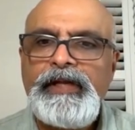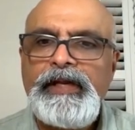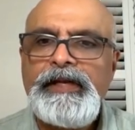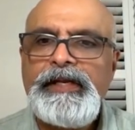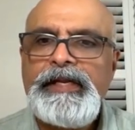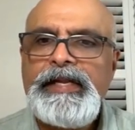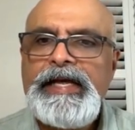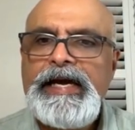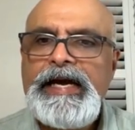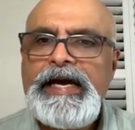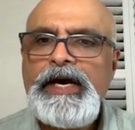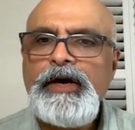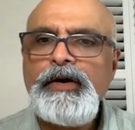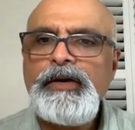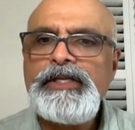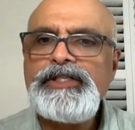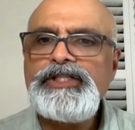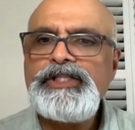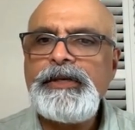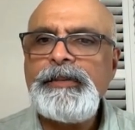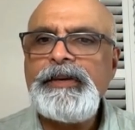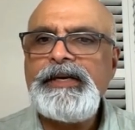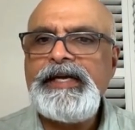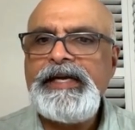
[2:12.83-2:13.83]
Now let's
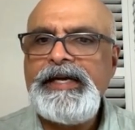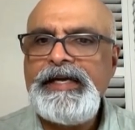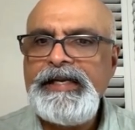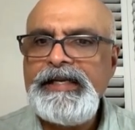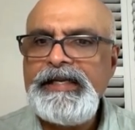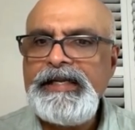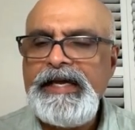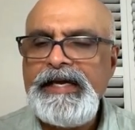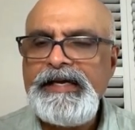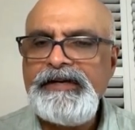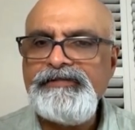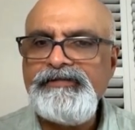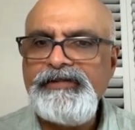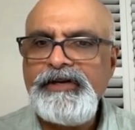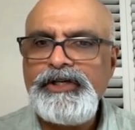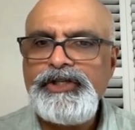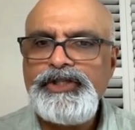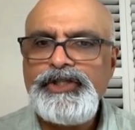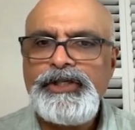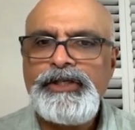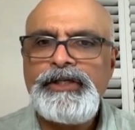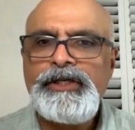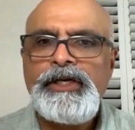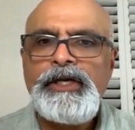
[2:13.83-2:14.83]
talk about inline
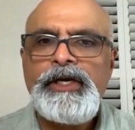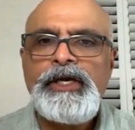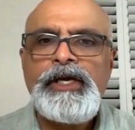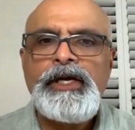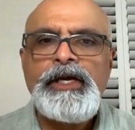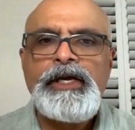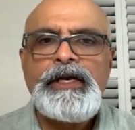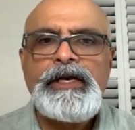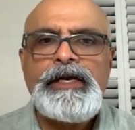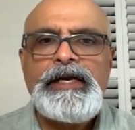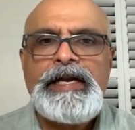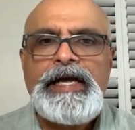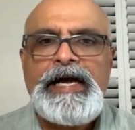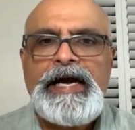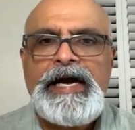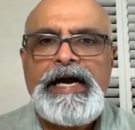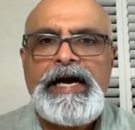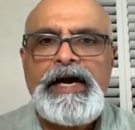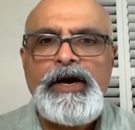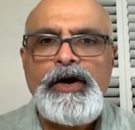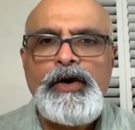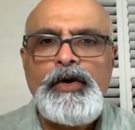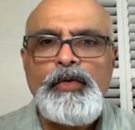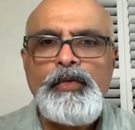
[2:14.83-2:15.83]
function.
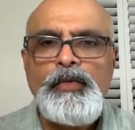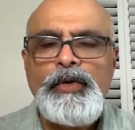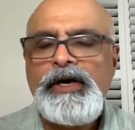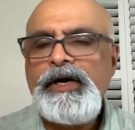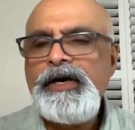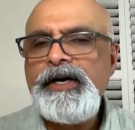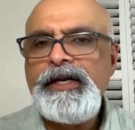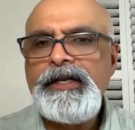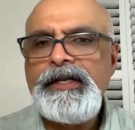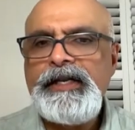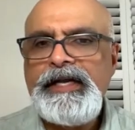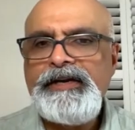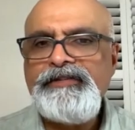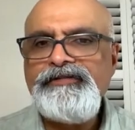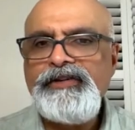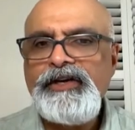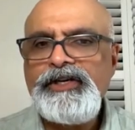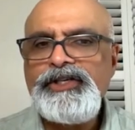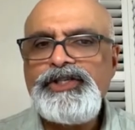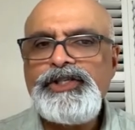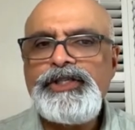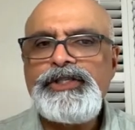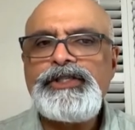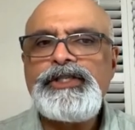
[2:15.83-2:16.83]
Now, what are inline
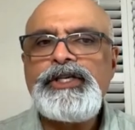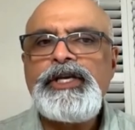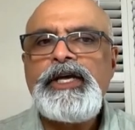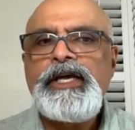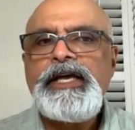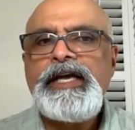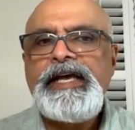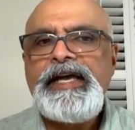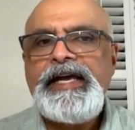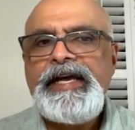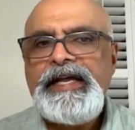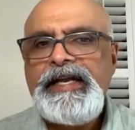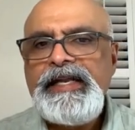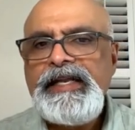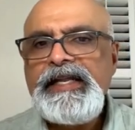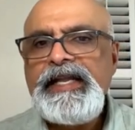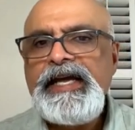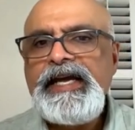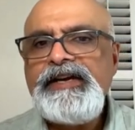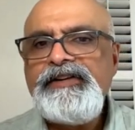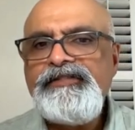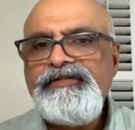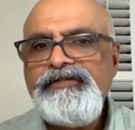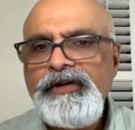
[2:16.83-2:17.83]
functions?
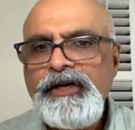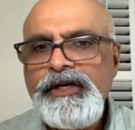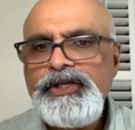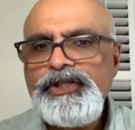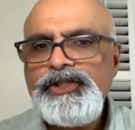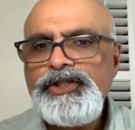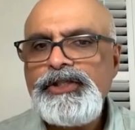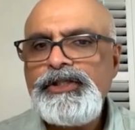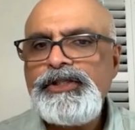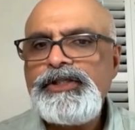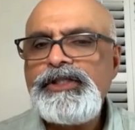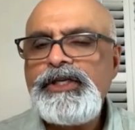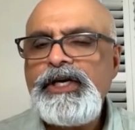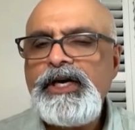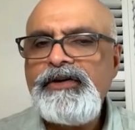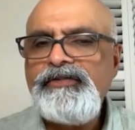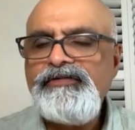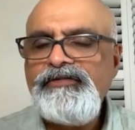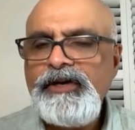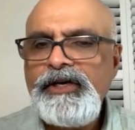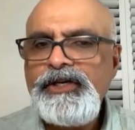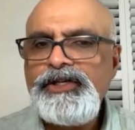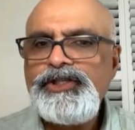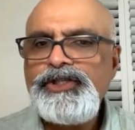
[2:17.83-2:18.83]
Inline functions are
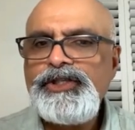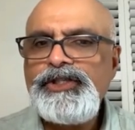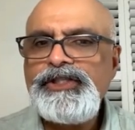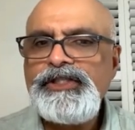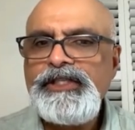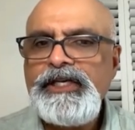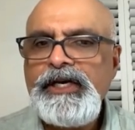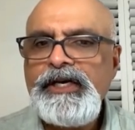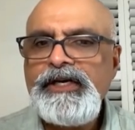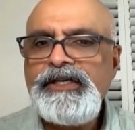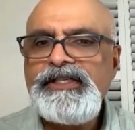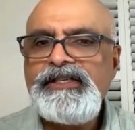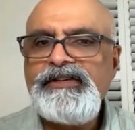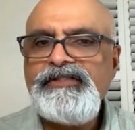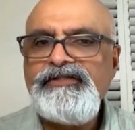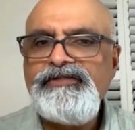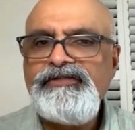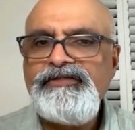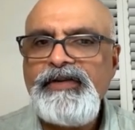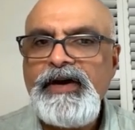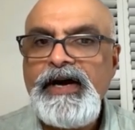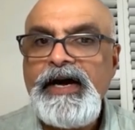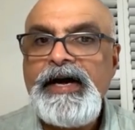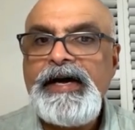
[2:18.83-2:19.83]
functions that are
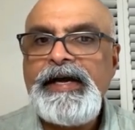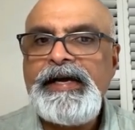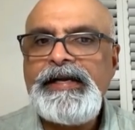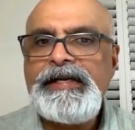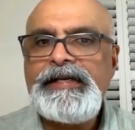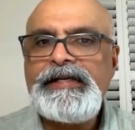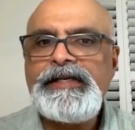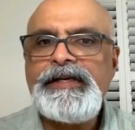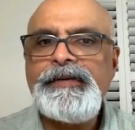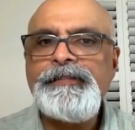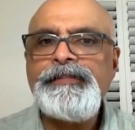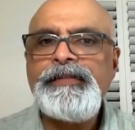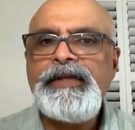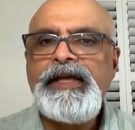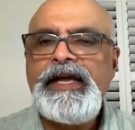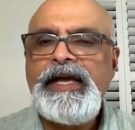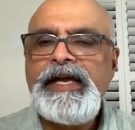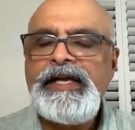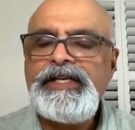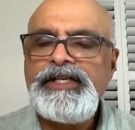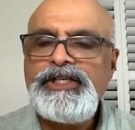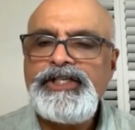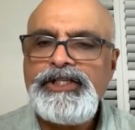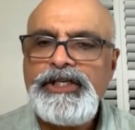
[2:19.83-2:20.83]
defined
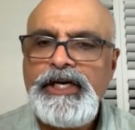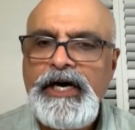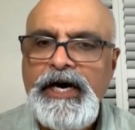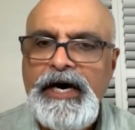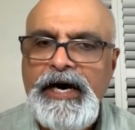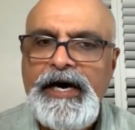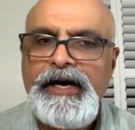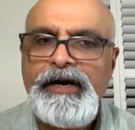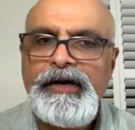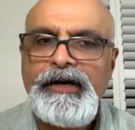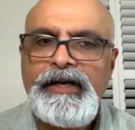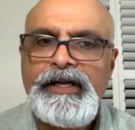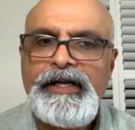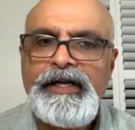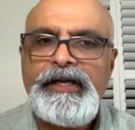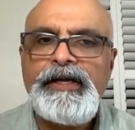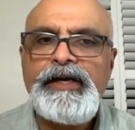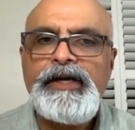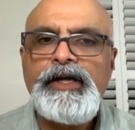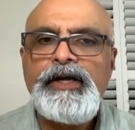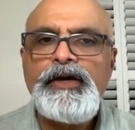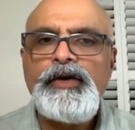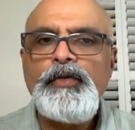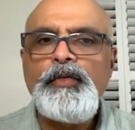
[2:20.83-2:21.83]

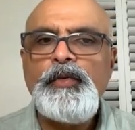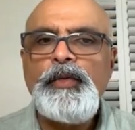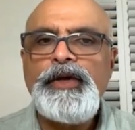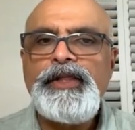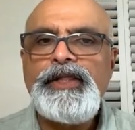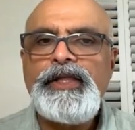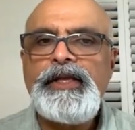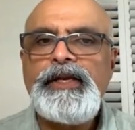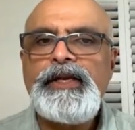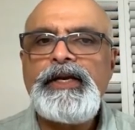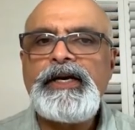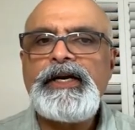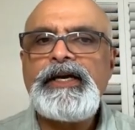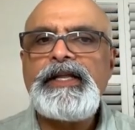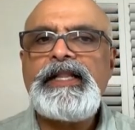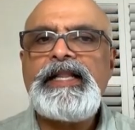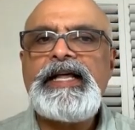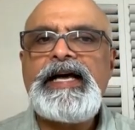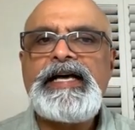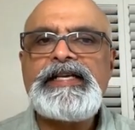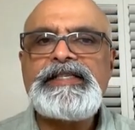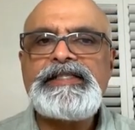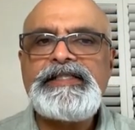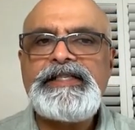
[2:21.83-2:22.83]
entirely within a
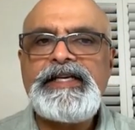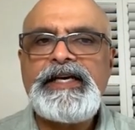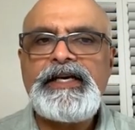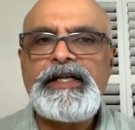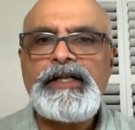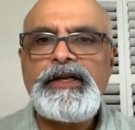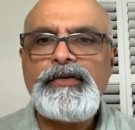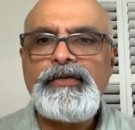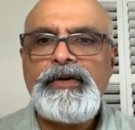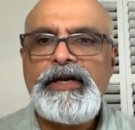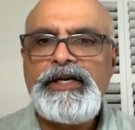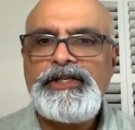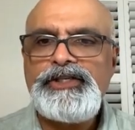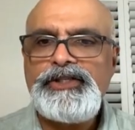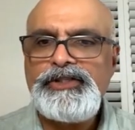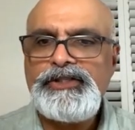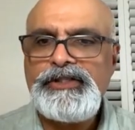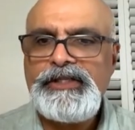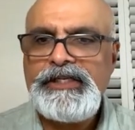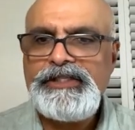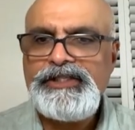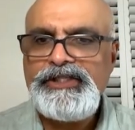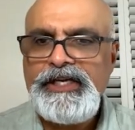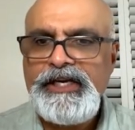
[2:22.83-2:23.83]
class declaration.
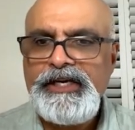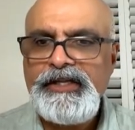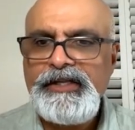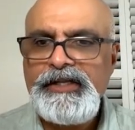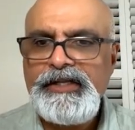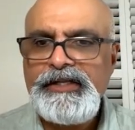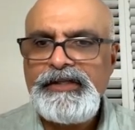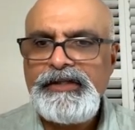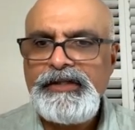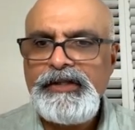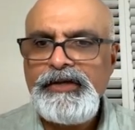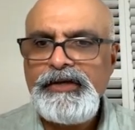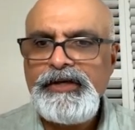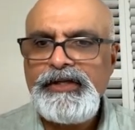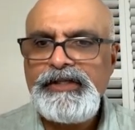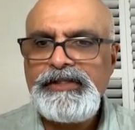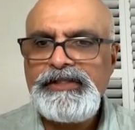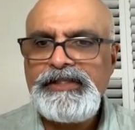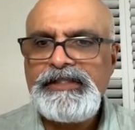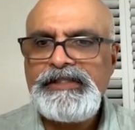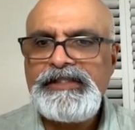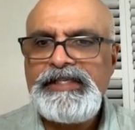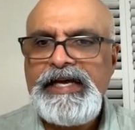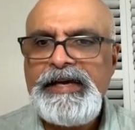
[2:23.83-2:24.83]
So let's take a look at
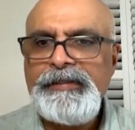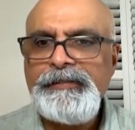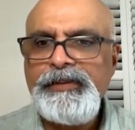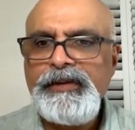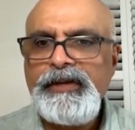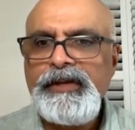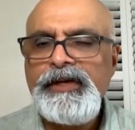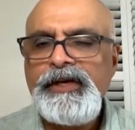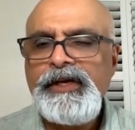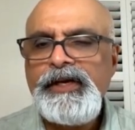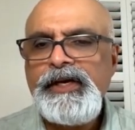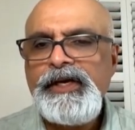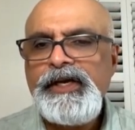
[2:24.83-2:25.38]
this example.